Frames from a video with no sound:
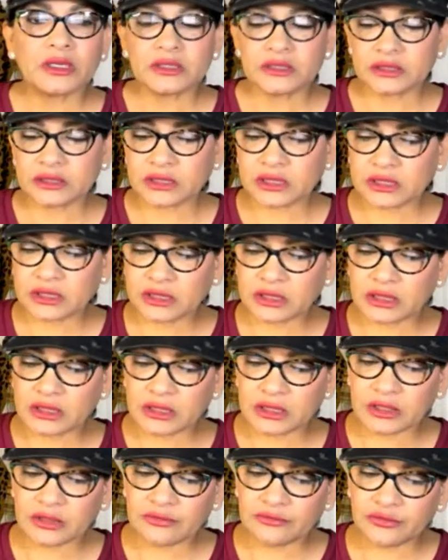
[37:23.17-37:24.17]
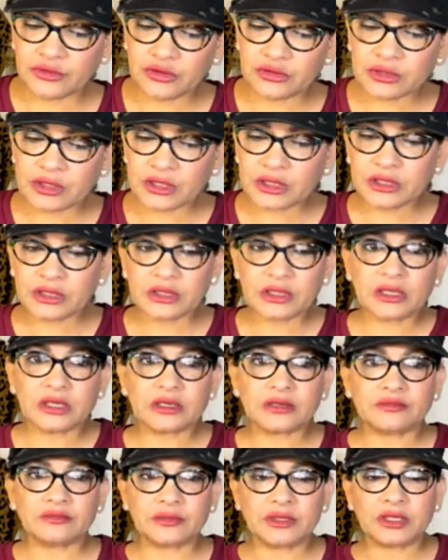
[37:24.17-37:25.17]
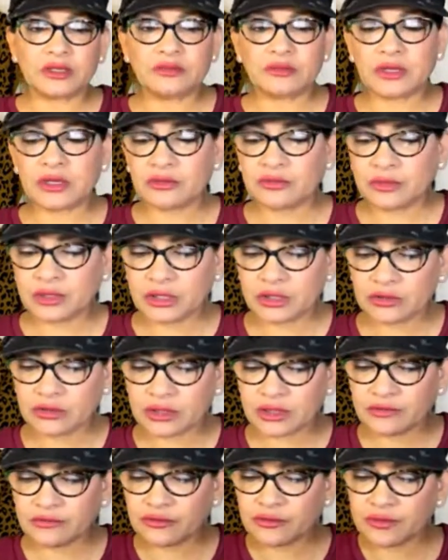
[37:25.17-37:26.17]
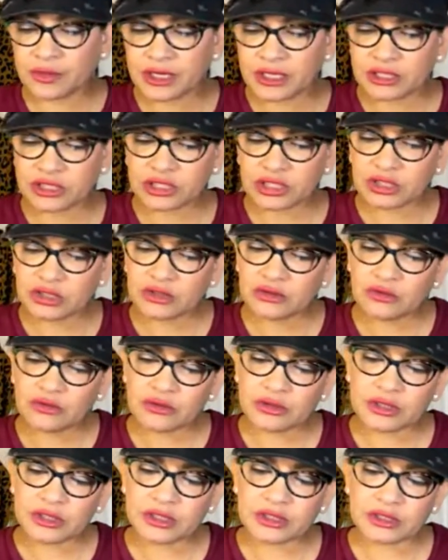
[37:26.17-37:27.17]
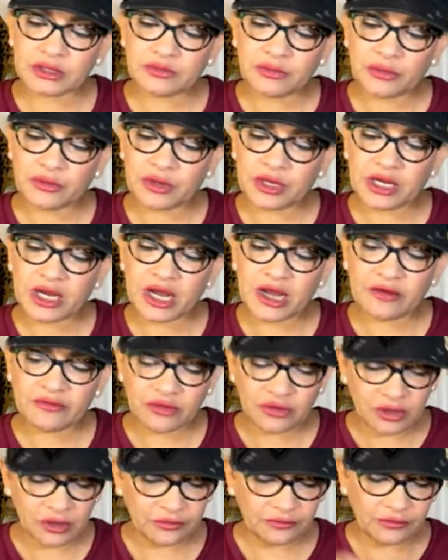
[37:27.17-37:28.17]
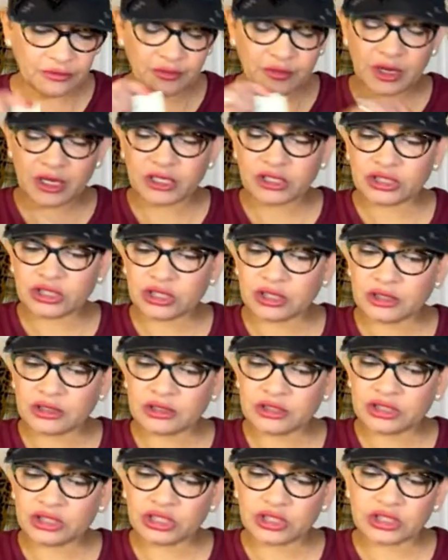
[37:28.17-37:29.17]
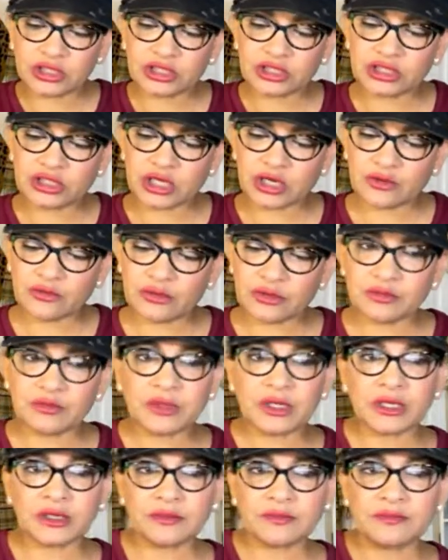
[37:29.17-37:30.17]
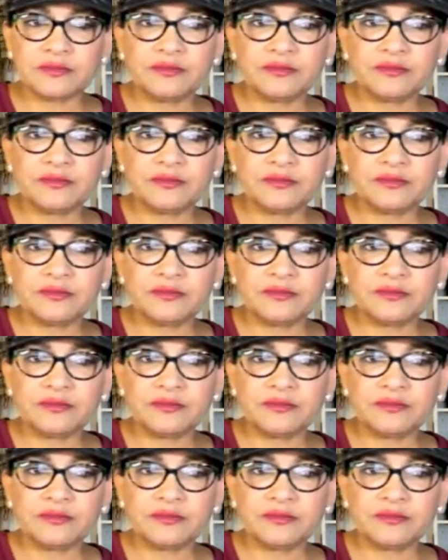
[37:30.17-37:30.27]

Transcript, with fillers: Cindy, if you can um, email me your information, or does Maria have your information she can share with me?